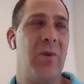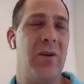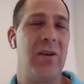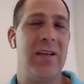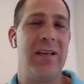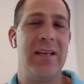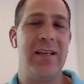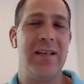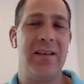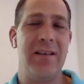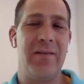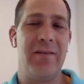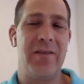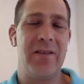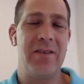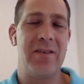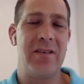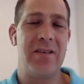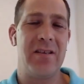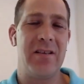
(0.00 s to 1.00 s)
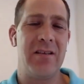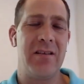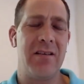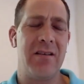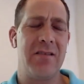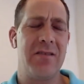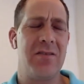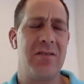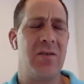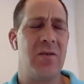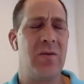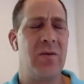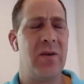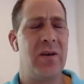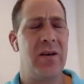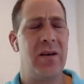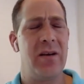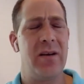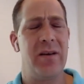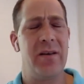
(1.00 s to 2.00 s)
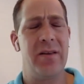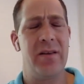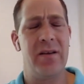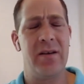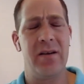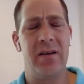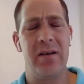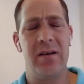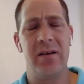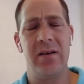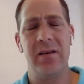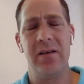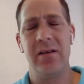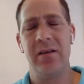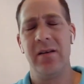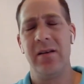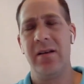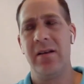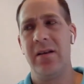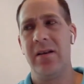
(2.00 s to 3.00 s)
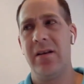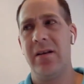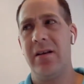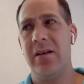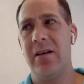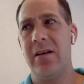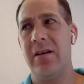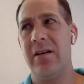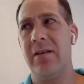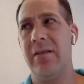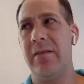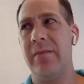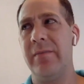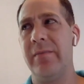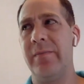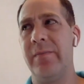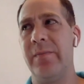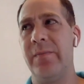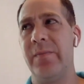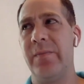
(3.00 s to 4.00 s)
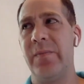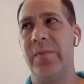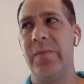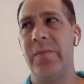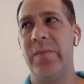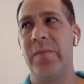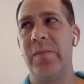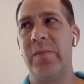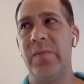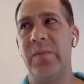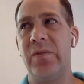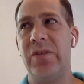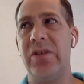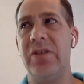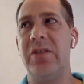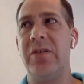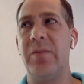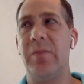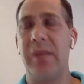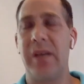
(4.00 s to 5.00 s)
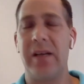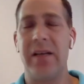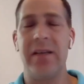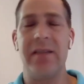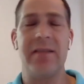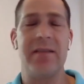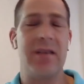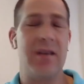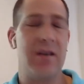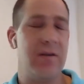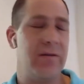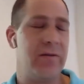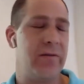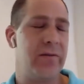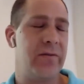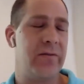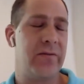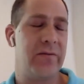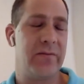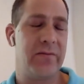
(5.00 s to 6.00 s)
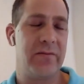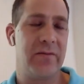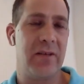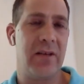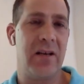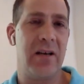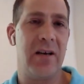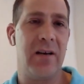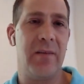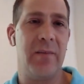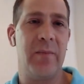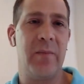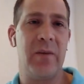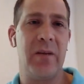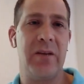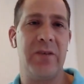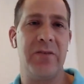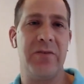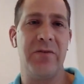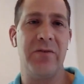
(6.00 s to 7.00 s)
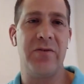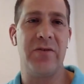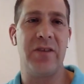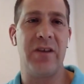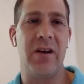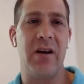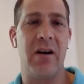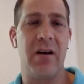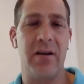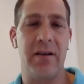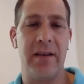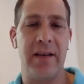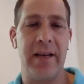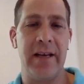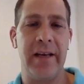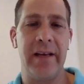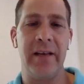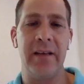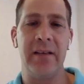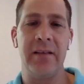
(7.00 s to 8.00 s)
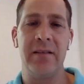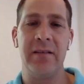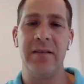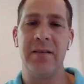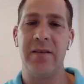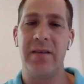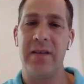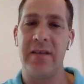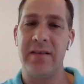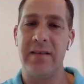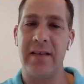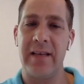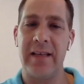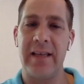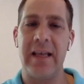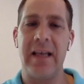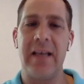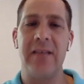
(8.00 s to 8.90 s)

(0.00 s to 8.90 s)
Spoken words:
lean and efficient. And also the um, ggplot itself, introducing rlang and things like